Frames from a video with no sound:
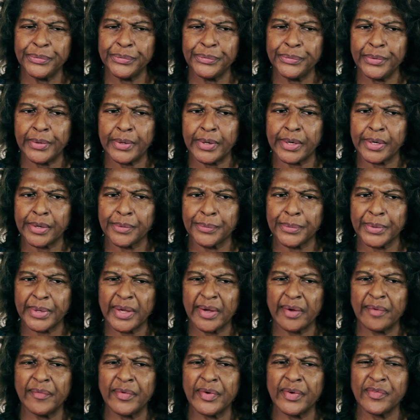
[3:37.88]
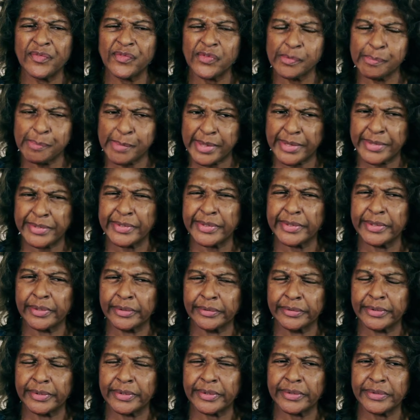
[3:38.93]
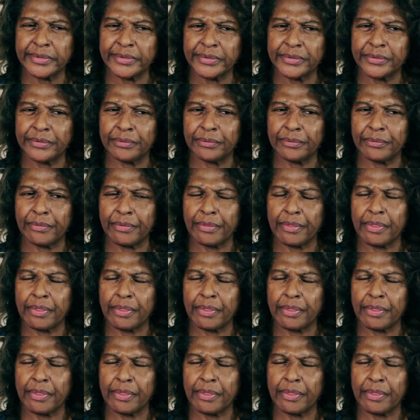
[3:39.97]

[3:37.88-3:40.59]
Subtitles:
who are recovering from mental illness,